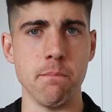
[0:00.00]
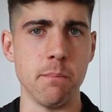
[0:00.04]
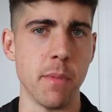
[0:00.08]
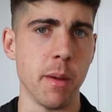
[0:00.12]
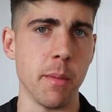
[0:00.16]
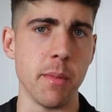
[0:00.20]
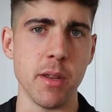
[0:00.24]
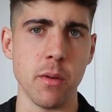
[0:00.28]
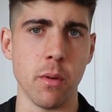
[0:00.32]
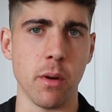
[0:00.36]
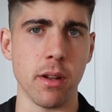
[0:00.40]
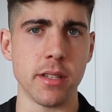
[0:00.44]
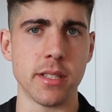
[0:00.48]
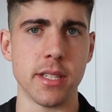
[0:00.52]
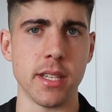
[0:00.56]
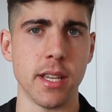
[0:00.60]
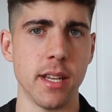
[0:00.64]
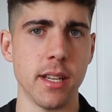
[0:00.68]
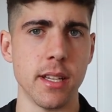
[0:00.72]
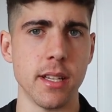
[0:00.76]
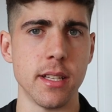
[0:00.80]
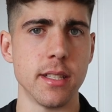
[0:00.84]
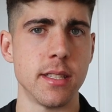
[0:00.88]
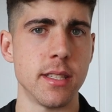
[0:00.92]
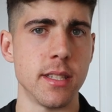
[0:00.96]
maybe you want
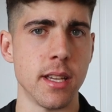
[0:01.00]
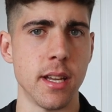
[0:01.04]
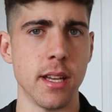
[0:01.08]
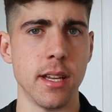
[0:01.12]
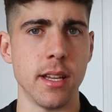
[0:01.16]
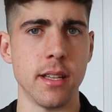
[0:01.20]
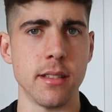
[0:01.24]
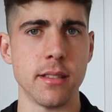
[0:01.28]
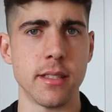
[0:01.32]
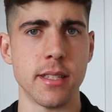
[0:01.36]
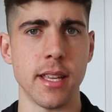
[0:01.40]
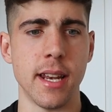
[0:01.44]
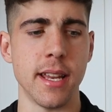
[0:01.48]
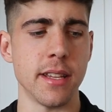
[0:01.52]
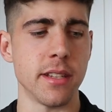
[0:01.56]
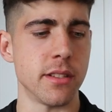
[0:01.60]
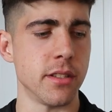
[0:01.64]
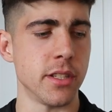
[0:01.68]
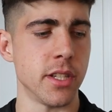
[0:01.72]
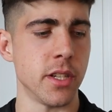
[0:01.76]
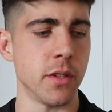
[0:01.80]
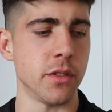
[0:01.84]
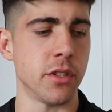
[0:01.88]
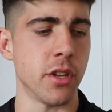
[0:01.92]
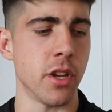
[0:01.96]
to
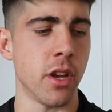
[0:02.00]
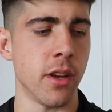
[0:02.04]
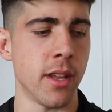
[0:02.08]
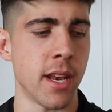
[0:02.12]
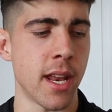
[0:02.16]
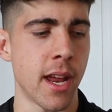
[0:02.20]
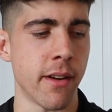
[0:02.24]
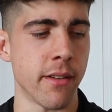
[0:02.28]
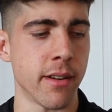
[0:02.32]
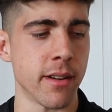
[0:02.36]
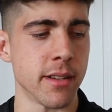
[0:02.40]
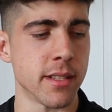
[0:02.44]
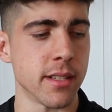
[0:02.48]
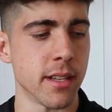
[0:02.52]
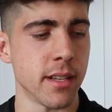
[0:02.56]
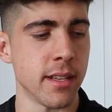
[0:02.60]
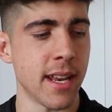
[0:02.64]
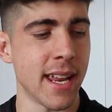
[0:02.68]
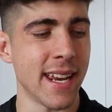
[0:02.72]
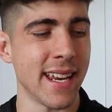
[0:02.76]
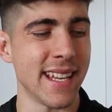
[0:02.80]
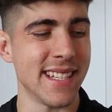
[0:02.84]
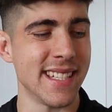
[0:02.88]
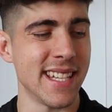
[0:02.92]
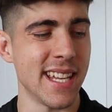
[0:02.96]
listen to certain areas
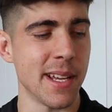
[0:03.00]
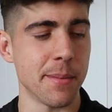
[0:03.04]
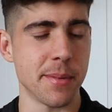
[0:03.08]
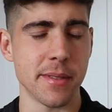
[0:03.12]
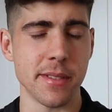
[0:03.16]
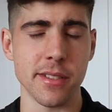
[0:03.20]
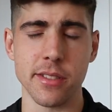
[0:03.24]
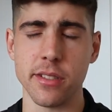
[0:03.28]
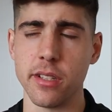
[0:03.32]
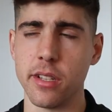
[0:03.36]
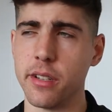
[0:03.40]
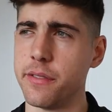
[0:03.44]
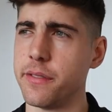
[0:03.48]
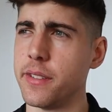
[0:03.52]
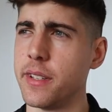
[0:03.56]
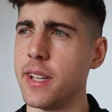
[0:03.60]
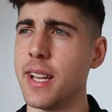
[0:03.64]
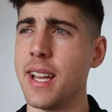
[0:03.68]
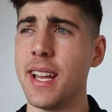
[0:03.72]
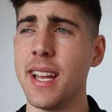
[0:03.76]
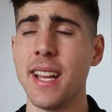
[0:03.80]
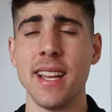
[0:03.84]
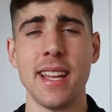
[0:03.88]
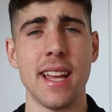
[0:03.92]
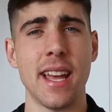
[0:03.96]
and any tips and stuff
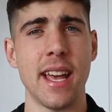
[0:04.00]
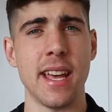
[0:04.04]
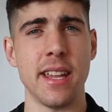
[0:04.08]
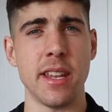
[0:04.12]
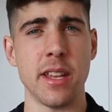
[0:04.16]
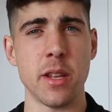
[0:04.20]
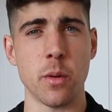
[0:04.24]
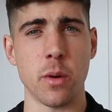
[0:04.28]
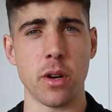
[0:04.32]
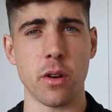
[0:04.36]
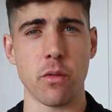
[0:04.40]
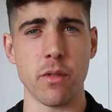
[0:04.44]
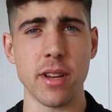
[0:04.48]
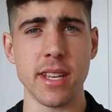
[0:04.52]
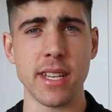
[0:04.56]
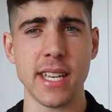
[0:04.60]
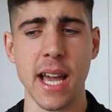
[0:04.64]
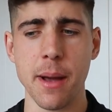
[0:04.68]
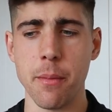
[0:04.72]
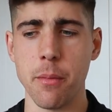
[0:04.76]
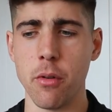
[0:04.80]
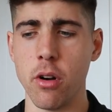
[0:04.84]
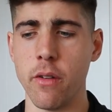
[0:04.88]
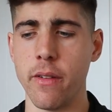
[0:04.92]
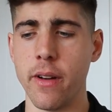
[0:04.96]
that you want to
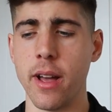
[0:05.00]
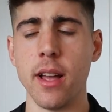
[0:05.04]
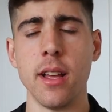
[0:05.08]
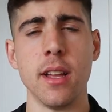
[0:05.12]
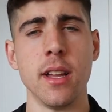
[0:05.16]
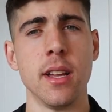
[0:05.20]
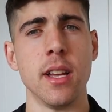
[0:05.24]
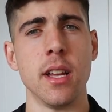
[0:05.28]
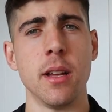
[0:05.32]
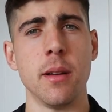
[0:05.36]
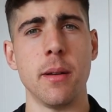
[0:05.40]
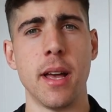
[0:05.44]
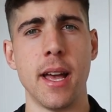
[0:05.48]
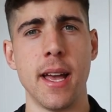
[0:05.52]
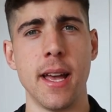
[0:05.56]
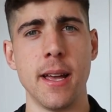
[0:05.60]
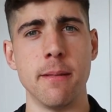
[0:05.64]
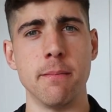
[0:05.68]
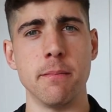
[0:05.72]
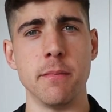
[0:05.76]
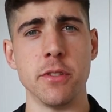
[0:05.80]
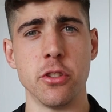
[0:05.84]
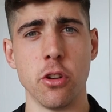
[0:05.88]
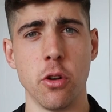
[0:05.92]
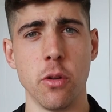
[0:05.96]
recap over.
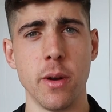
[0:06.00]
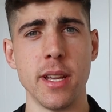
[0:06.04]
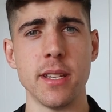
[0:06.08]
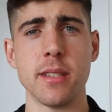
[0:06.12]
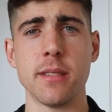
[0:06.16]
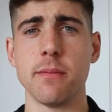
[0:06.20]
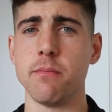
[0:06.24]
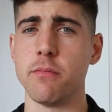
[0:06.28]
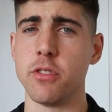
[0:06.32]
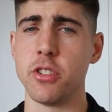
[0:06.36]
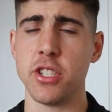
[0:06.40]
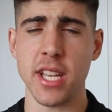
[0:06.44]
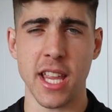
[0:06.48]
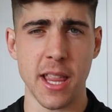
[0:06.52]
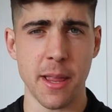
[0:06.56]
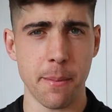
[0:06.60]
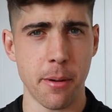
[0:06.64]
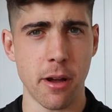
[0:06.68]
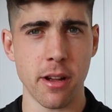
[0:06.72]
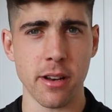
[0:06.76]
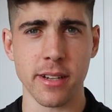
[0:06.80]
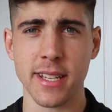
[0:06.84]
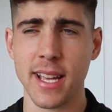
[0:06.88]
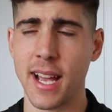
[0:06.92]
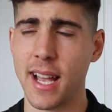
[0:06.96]
As always, share the
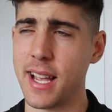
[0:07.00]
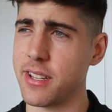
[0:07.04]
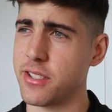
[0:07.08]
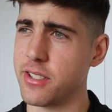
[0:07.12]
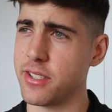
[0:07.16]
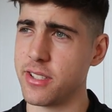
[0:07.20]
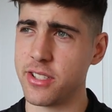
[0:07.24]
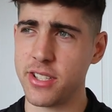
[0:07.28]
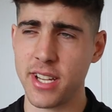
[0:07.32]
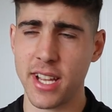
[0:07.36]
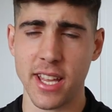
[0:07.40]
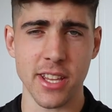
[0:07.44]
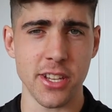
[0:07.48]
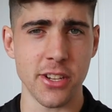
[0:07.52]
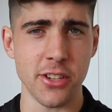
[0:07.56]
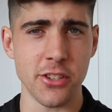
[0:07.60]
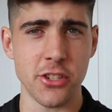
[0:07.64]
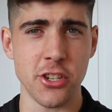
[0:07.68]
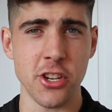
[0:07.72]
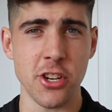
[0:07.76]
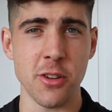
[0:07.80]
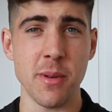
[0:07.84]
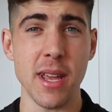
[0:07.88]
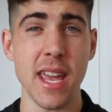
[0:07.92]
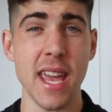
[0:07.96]
podcast, share the
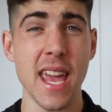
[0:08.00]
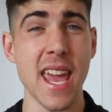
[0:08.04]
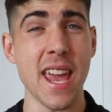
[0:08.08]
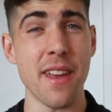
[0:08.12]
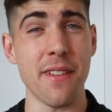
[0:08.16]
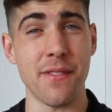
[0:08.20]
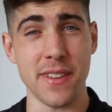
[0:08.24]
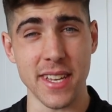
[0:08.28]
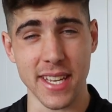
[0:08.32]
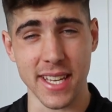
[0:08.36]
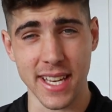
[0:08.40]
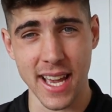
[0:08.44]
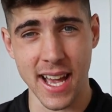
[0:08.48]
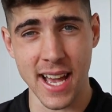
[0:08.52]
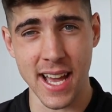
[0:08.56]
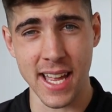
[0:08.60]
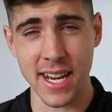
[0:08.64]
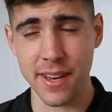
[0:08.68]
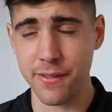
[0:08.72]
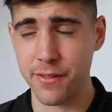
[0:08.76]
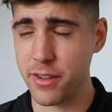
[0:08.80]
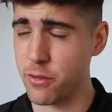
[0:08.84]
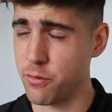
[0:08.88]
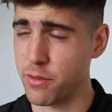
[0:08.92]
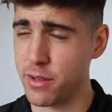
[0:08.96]
YouTube if you
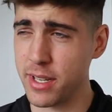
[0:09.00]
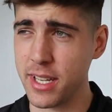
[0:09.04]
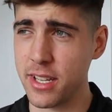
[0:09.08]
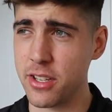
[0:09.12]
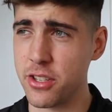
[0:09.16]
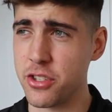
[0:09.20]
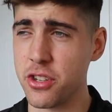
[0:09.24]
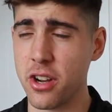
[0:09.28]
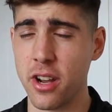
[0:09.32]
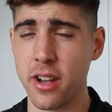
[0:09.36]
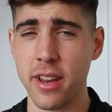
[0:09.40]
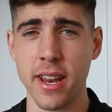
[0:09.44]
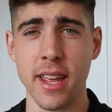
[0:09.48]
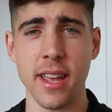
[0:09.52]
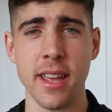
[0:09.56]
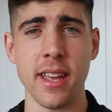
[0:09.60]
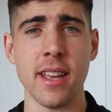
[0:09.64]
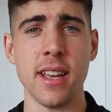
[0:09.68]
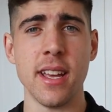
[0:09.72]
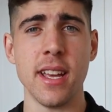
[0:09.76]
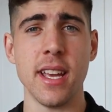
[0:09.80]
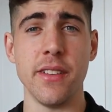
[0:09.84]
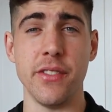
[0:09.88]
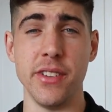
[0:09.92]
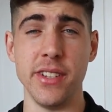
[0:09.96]
can, if you really enjoyed it.
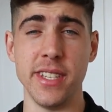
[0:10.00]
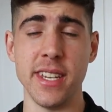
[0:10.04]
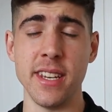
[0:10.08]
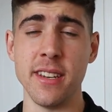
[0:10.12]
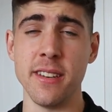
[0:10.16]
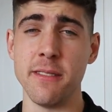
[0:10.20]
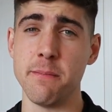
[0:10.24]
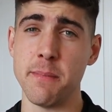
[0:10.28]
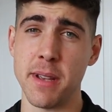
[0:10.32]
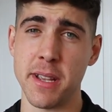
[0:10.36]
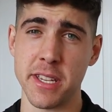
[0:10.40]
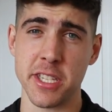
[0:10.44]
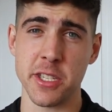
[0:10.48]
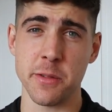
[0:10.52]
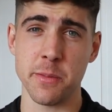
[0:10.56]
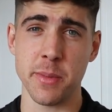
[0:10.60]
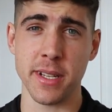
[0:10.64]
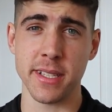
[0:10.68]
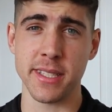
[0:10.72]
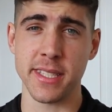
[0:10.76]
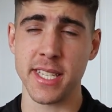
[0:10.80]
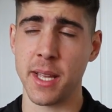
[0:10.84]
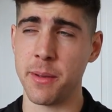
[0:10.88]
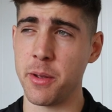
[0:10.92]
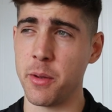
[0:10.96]
If you didn't, message me
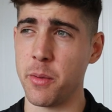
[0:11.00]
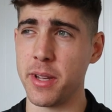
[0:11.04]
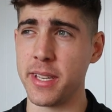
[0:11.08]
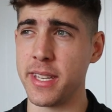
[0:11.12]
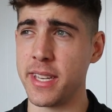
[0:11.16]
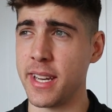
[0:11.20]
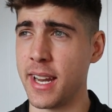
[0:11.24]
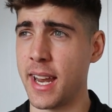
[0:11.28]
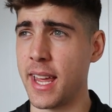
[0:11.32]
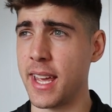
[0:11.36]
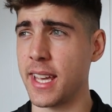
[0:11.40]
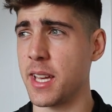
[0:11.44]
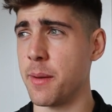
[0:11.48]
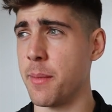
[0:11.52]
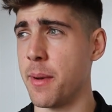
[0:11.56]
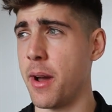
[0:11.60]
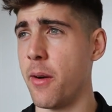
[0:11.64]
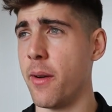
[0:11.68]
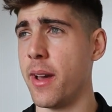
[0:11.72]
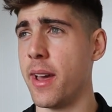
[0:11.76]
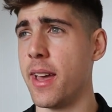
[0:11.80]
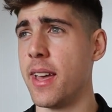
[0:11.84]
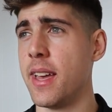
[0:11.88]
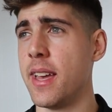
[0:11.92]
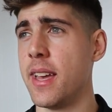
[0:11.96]
and tell me what you didn't like
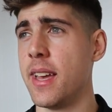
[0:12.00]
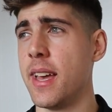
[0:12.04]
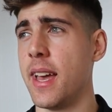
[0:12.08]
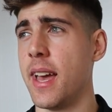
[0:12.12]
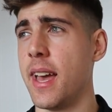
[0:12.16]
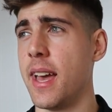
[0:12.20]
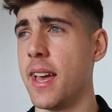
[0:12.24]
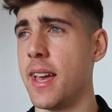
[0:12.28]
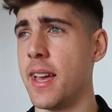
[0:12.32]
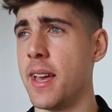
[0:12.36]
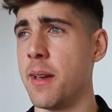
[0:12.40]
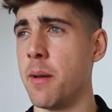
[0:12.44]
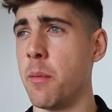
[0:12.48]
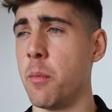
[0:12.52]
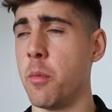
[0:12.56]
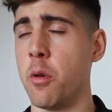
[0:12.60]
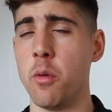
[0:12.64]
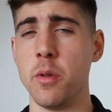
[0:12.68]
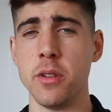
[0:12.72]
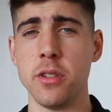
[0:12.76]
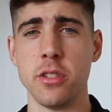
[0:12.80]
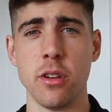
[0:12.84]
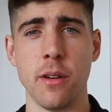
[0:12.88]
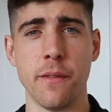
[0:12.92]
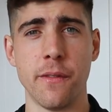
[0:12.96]
about it. I'm
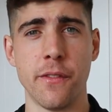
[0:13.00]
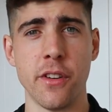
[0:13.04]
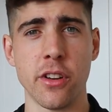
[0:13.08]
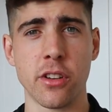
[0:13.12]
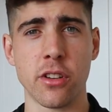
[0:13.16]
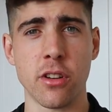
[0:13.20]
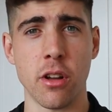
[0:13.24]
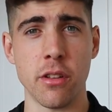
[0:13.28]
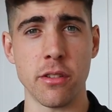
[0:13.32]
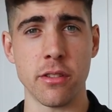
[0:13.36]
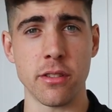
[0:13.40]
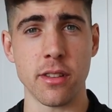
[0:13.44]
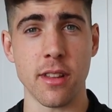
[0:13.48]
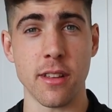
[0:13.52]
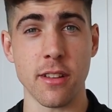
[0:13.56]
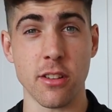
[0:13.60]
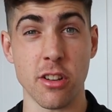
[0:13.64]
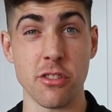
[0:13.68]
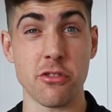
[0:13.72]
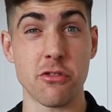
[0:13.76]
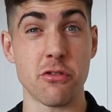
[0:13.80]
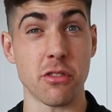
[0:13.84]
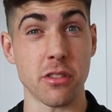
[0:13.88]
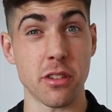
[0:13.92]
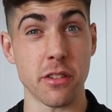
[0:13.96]
always up for
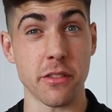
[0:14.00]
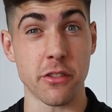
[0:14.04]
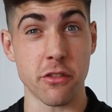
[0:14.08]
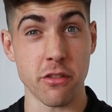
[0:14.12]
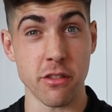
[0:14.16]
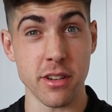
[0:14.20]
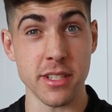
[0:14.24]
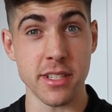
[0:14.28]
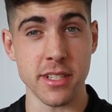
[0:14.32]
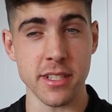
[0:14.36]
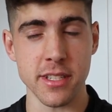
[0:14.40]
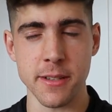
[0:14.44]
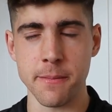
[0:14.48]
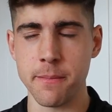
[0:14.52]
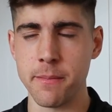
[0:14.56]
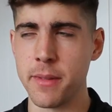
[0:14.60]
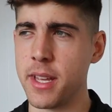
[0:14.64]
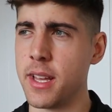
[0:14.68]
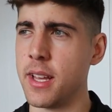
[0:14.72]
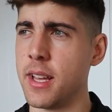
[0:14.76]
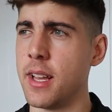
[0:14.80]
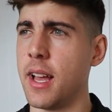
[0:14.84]
constructive criticism.